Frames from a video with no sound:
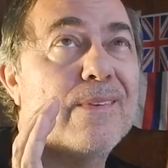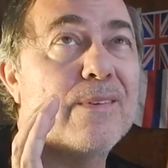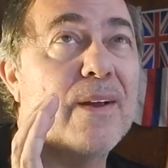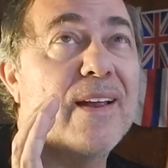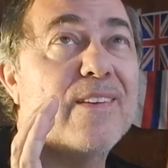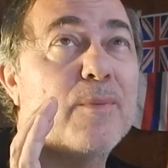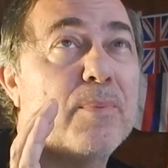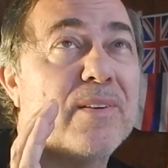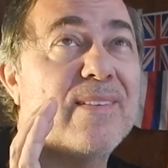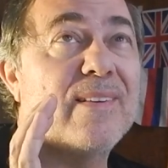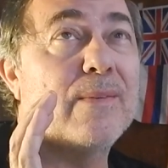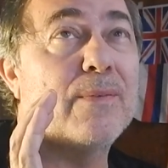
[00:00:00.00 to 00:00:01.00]

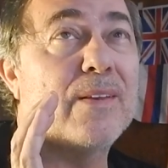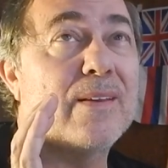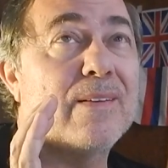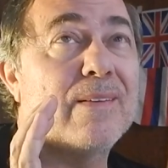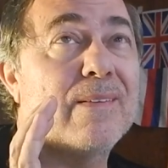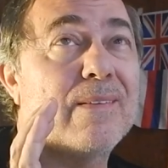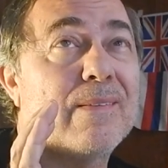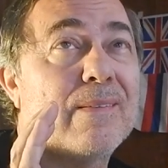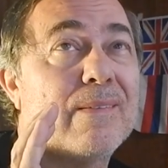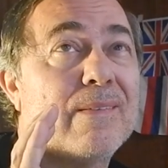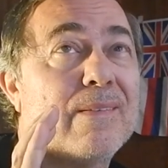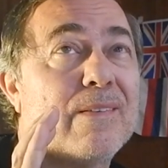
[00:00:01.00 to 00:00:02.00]
Trans-Pacific
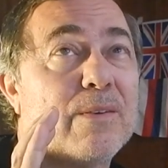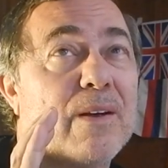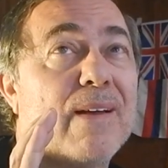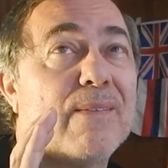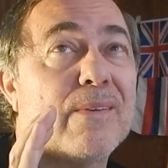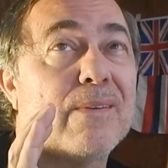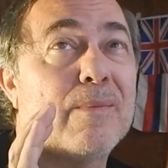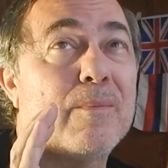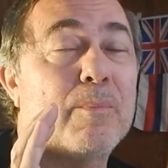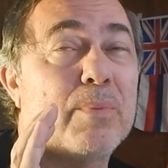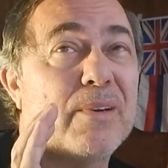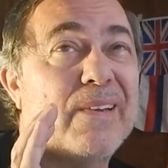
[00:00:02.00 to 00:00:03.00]
Travel
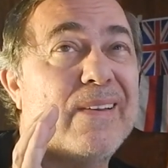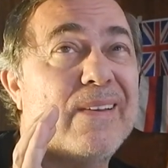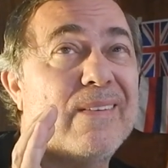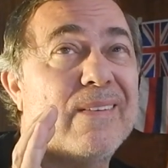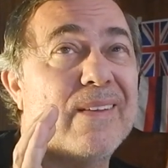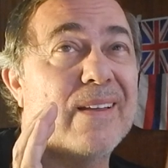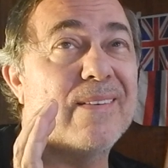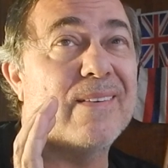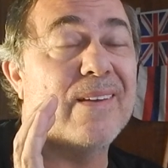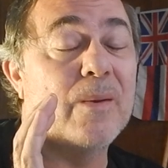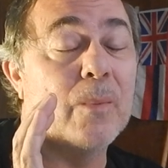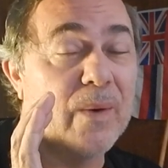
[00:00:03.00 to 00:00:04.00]

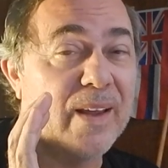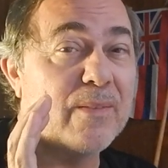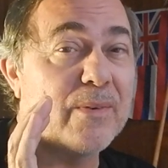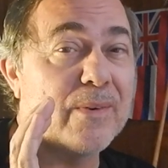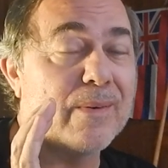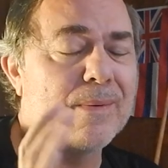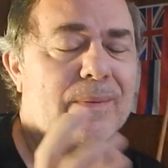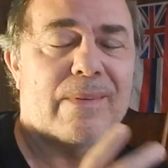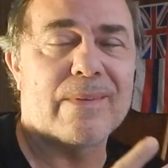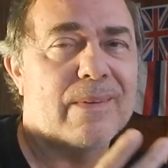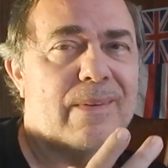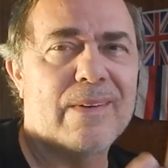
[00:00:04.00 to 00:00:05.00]
Pre-Testing
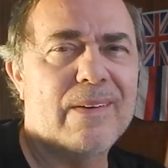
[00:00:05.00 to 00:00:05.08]
Waiver.